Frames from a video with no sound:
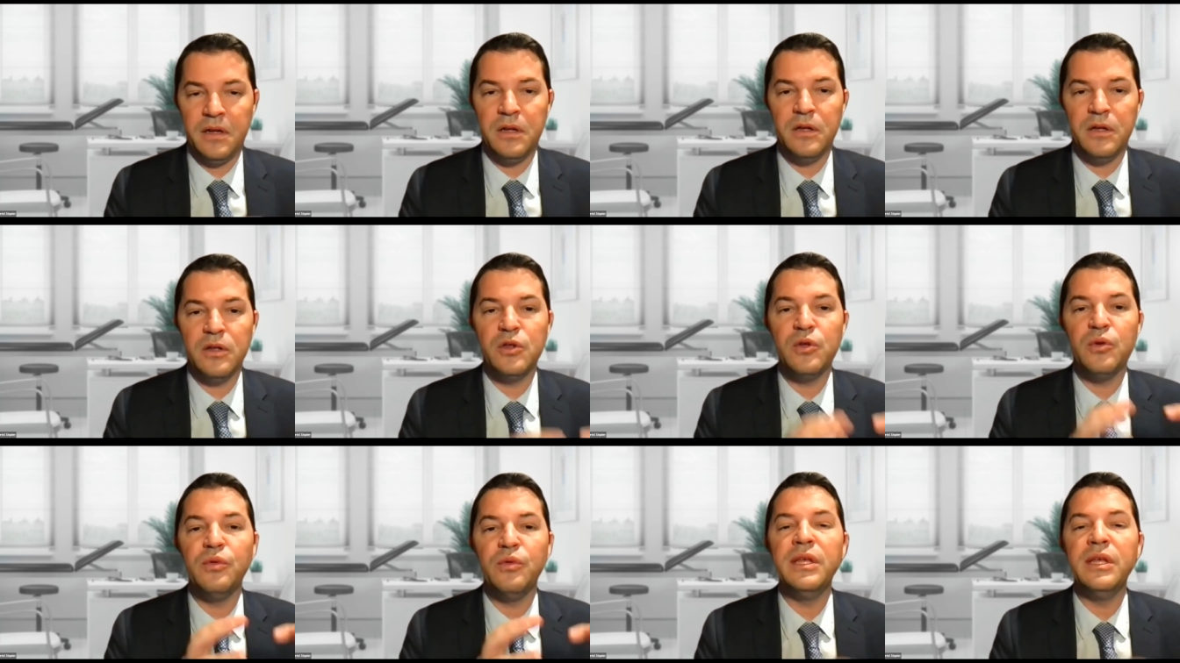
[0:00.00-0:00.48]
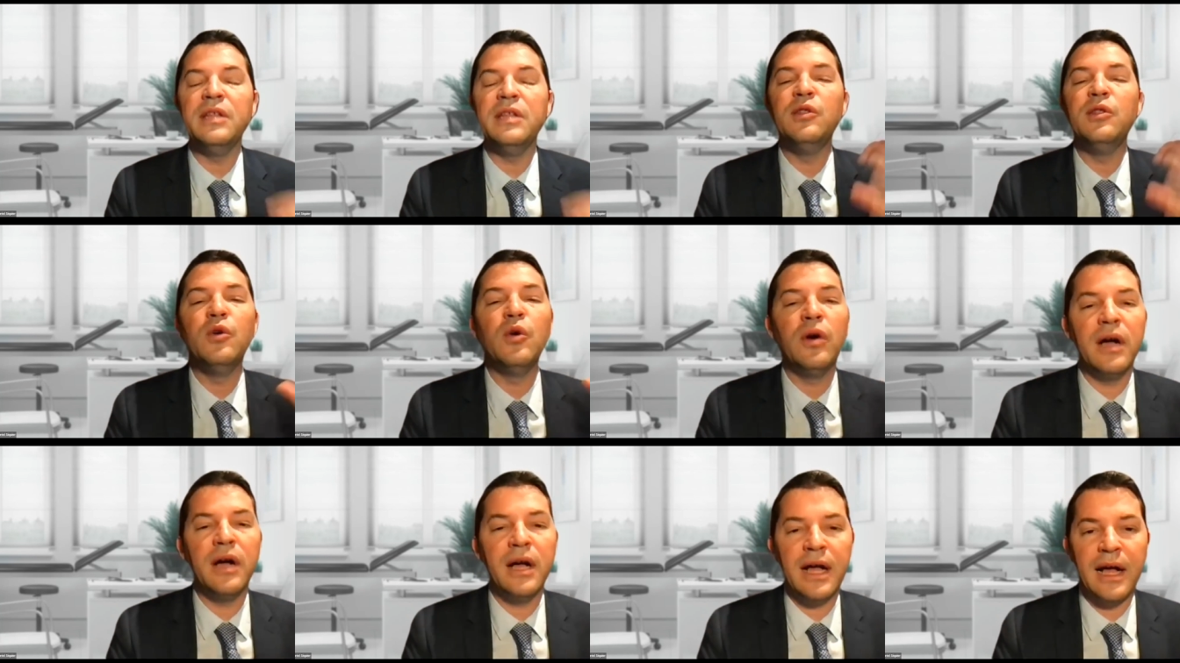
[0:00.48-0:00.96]
Uh, so they
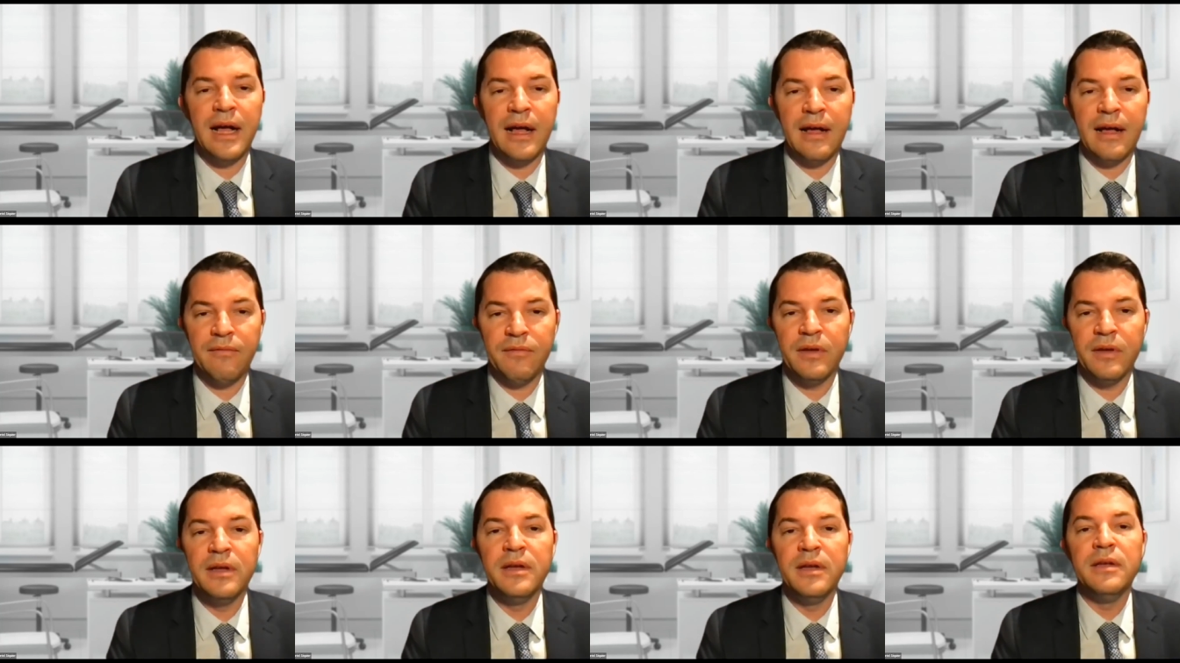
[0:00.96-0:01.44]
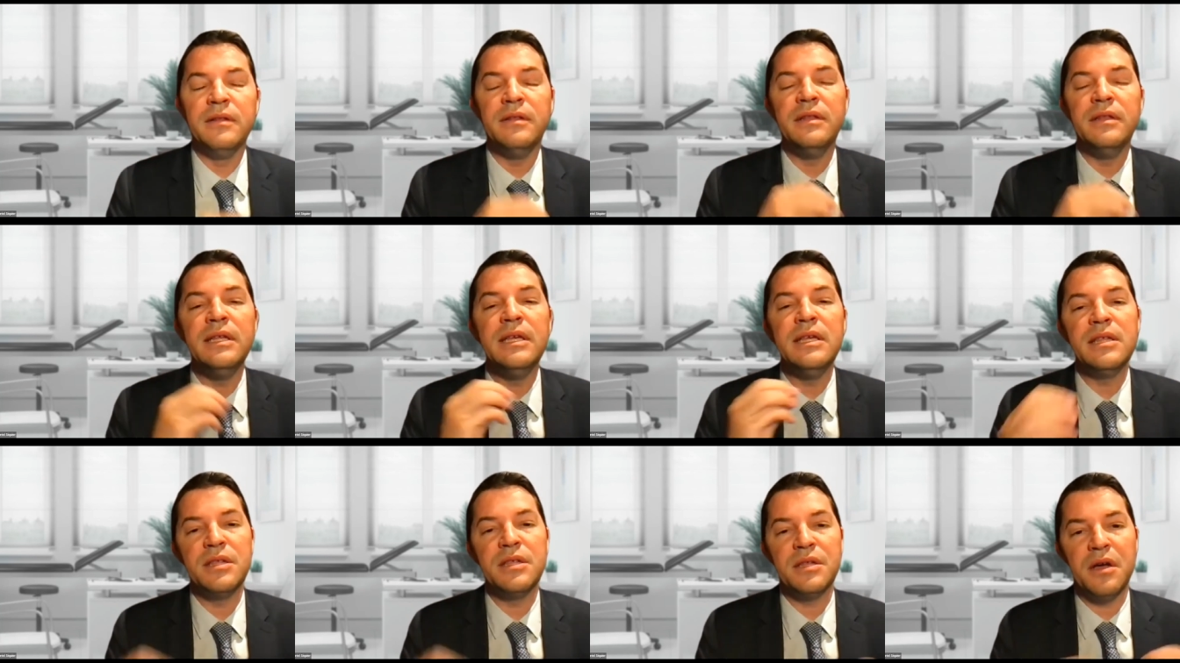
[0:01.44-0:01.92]
don't have
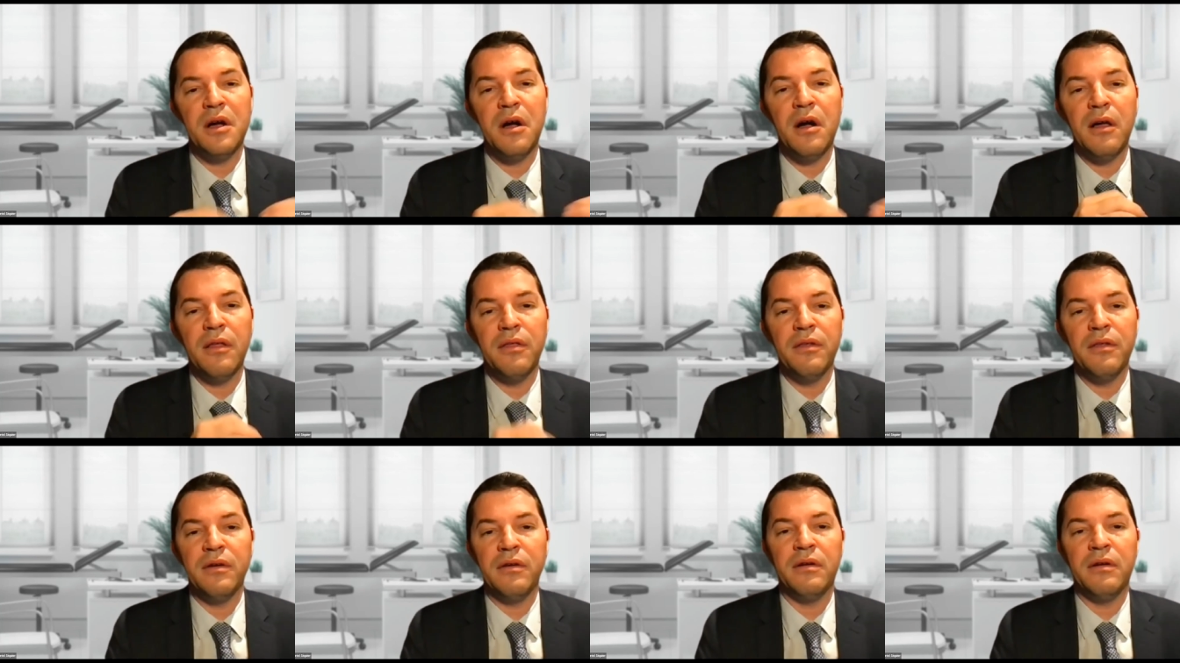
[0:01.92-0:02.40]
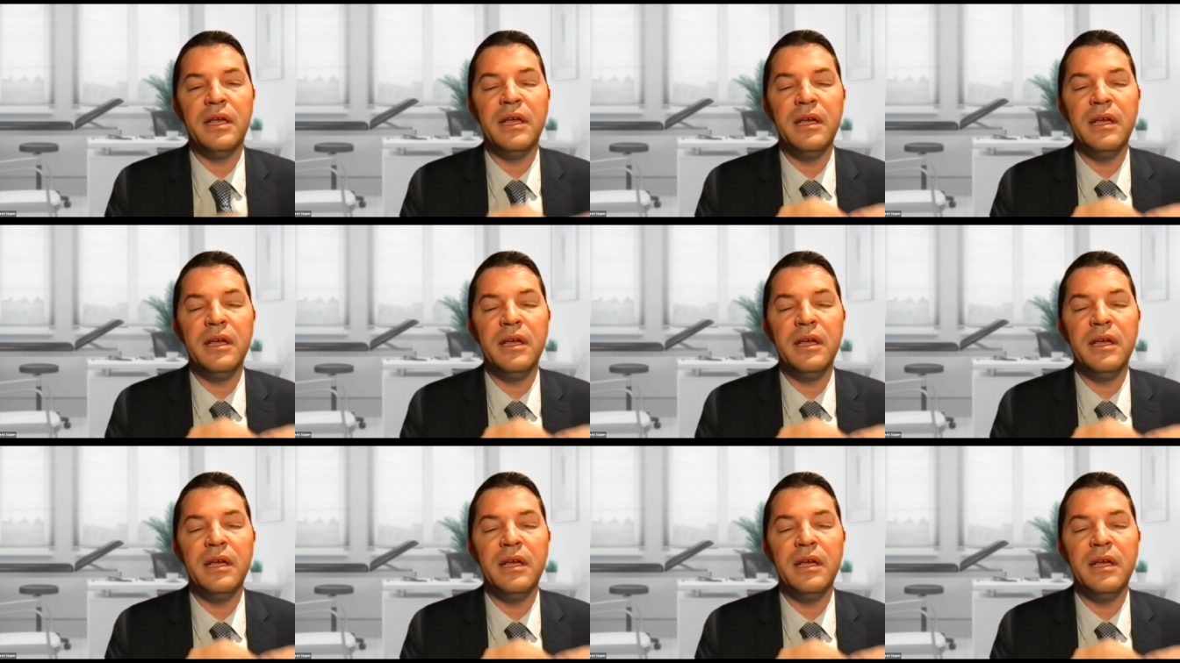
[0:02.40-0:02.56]
these other